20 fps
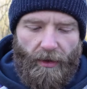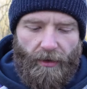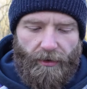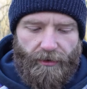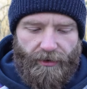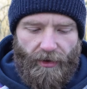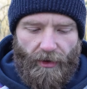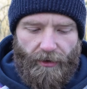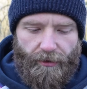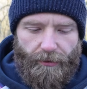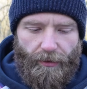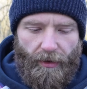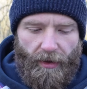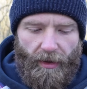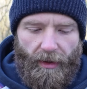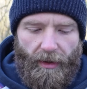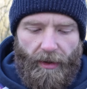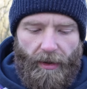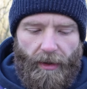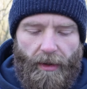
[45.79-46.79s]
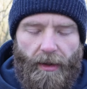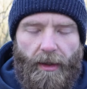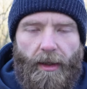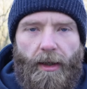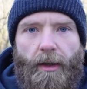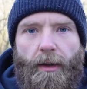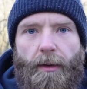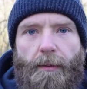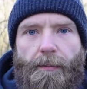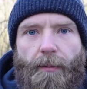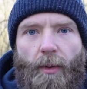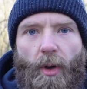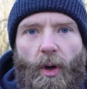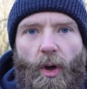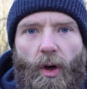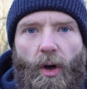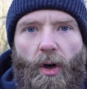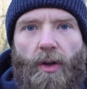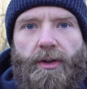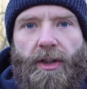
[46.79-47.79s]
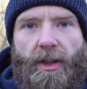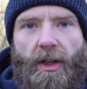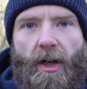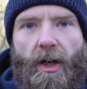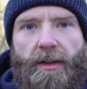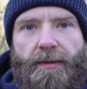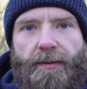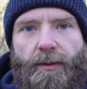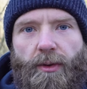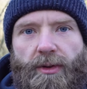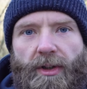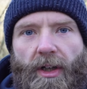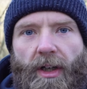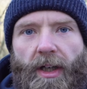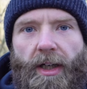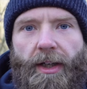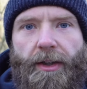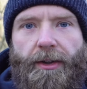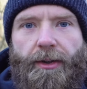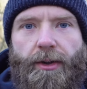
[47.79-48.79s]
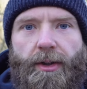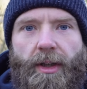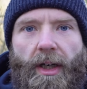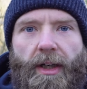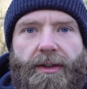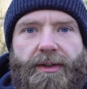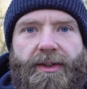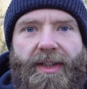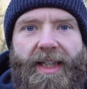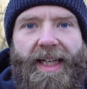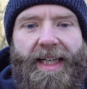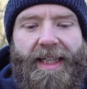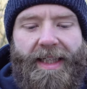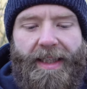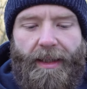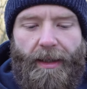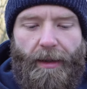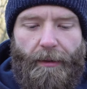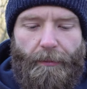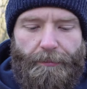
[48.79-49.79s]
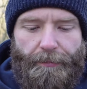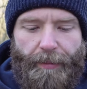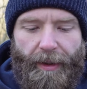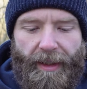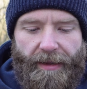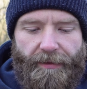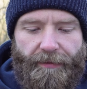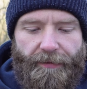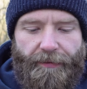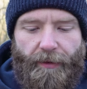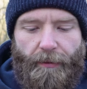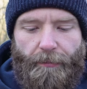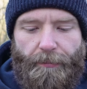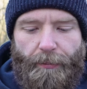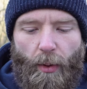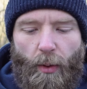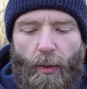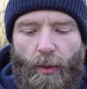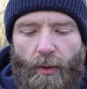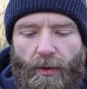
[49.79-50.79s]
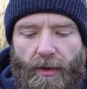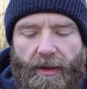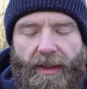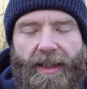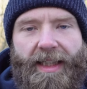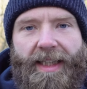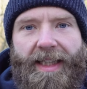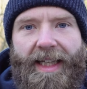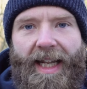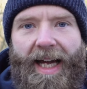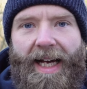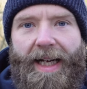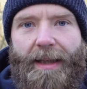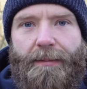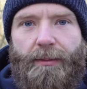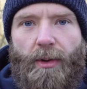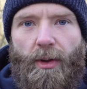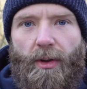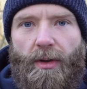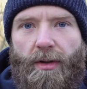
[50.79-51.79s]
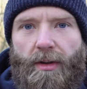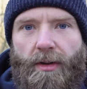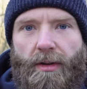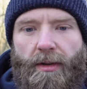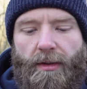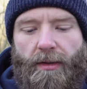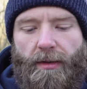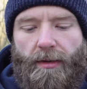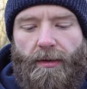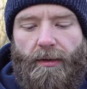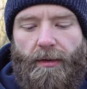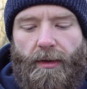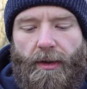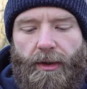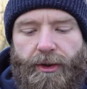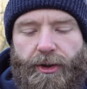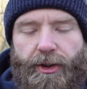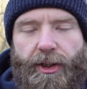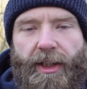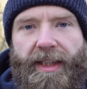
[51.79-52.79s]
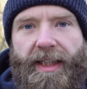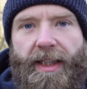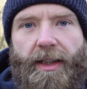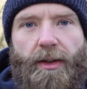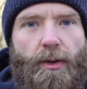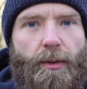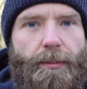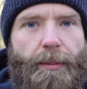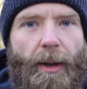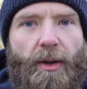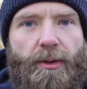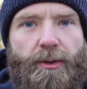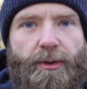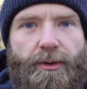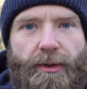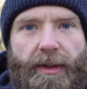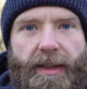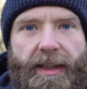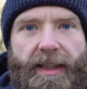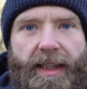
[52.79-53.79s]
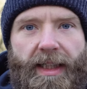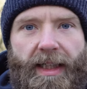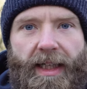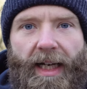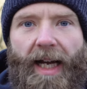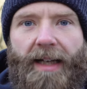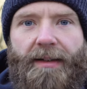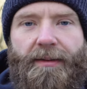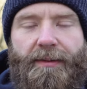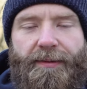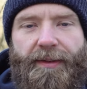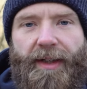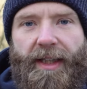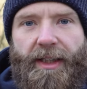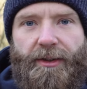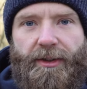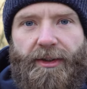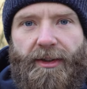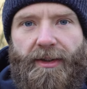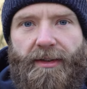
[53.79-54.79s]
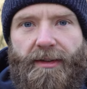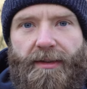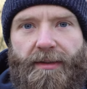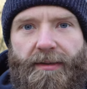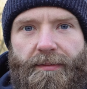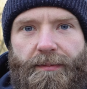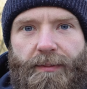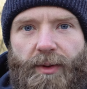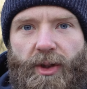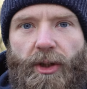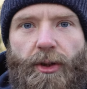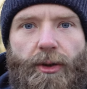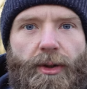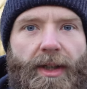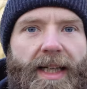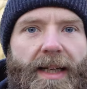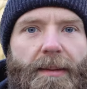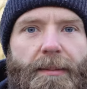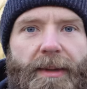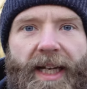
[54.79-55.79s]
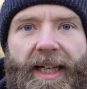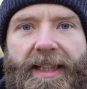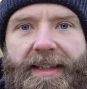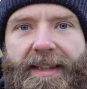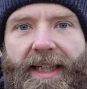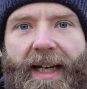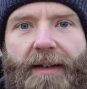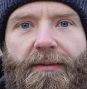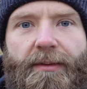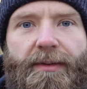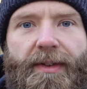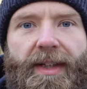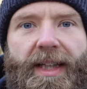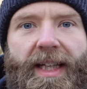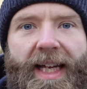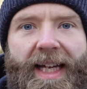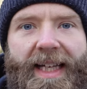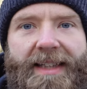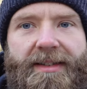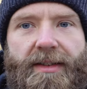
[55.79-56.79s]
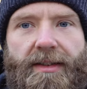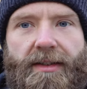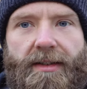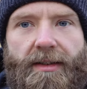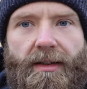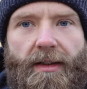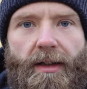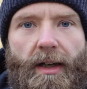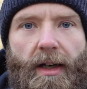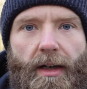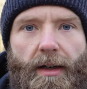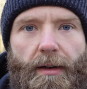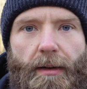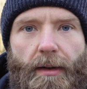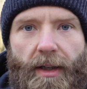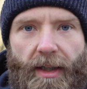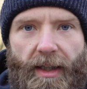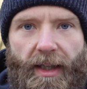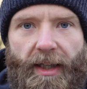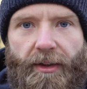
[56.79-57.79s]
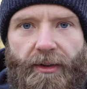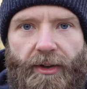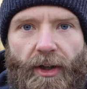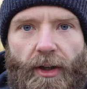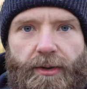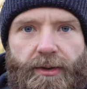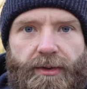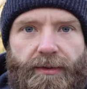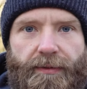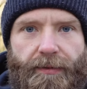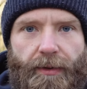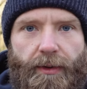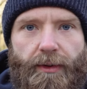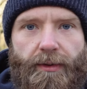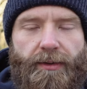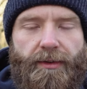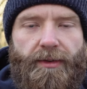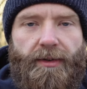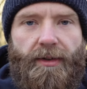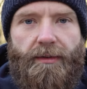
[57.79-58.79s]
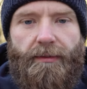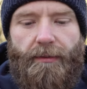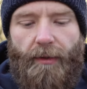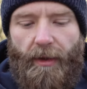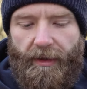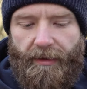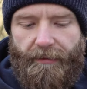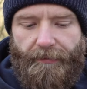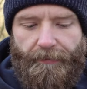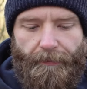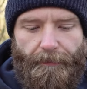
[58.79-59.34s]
So on the carnivore diet, you're going to eat beef, pork, lamb, chicken or poultry and fish. So you're eliminating everything that isn't those foods, right?